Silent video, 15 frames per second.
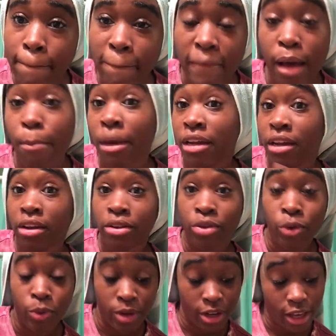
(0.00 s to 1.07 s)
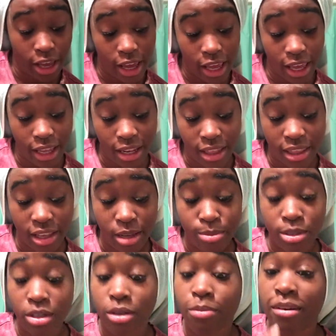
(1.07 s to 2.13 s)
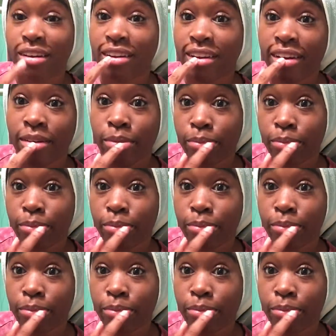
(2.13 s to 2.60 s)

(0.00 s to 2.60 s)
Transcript: I might not know what anything I'm talking about in life,